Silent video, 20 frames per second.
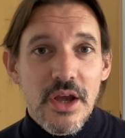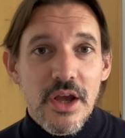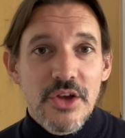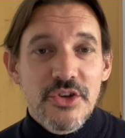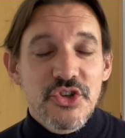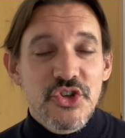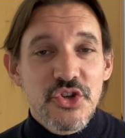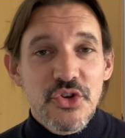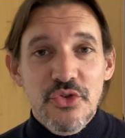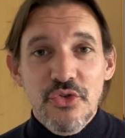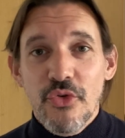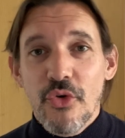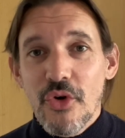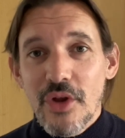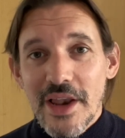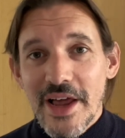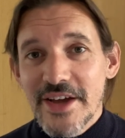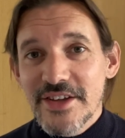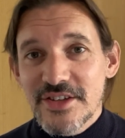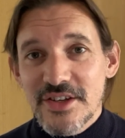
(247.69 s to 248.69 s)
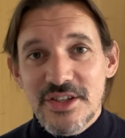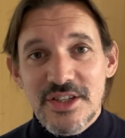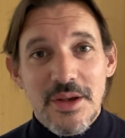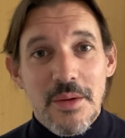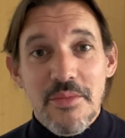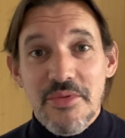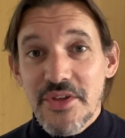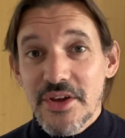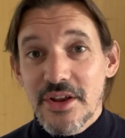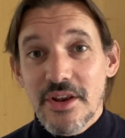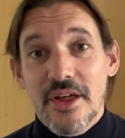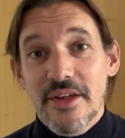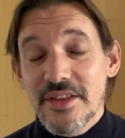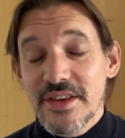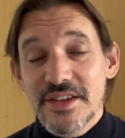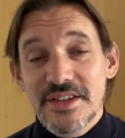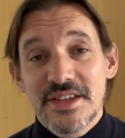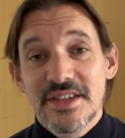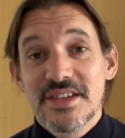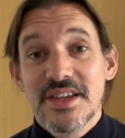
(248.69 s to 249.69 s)
Sooner or later, something like
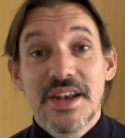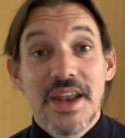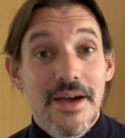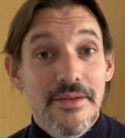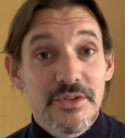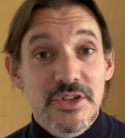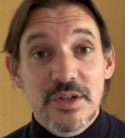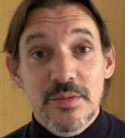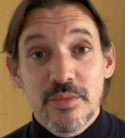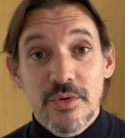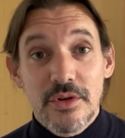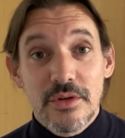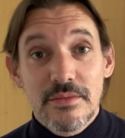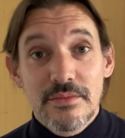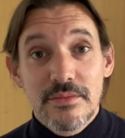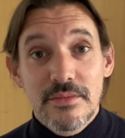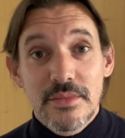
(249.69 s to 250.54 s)
this is inevitable.